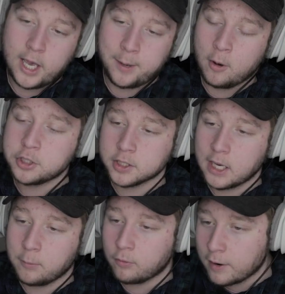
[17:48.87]
And most of the
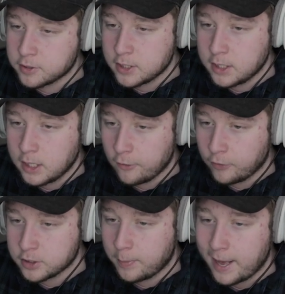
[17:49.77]
time, when refs see if
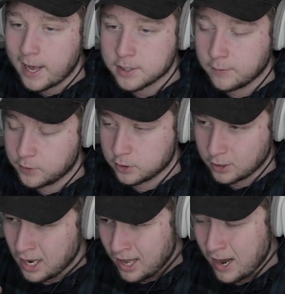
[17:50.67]
it's a pass, if
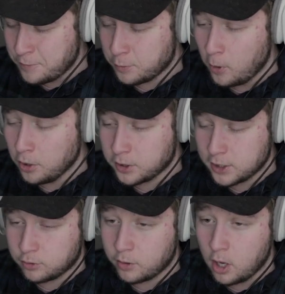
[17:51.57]
the ball gets
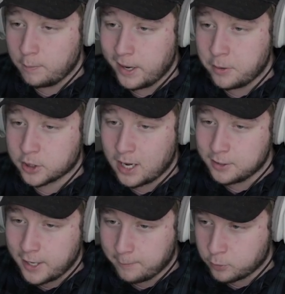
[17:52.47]
thrown up and there's
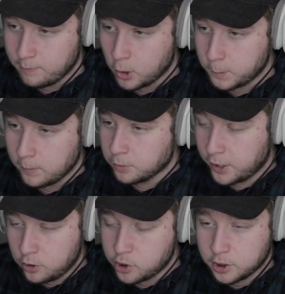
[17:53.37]
contact between both people, they
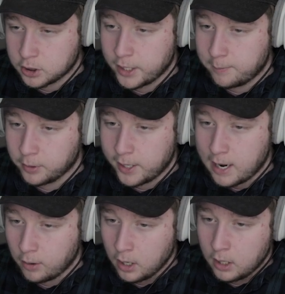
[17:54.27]
usually just let them play it
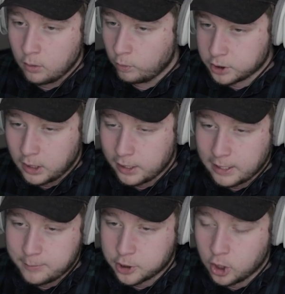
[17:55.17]
out, which a lot of
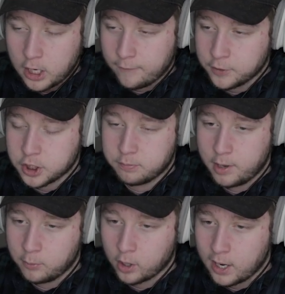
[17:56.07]
time is good if it's just
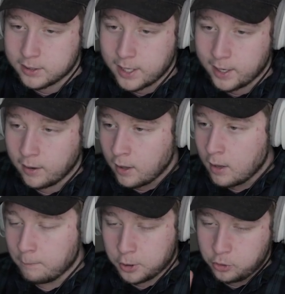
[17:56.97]
minimal contact.
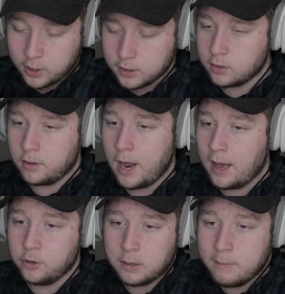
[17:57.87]
But you
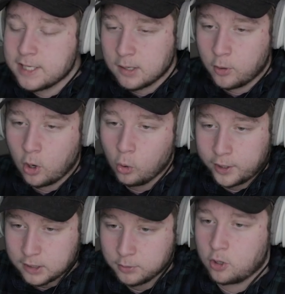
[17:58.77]
can miss someone holding
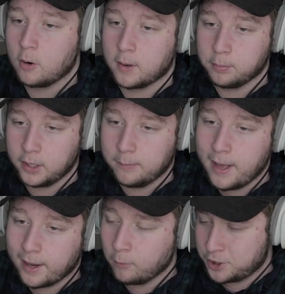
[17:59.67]
someone's arm completely
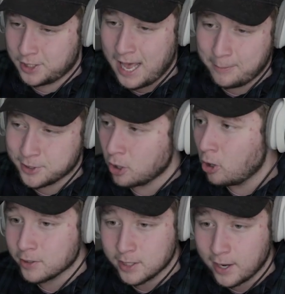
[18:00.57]
back, which happens
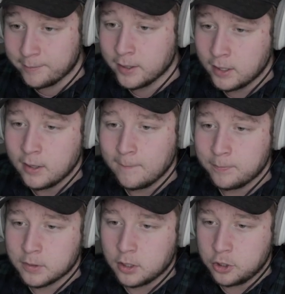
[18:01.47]
all the time.
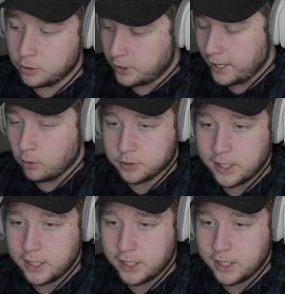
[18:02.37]
They don't see it on the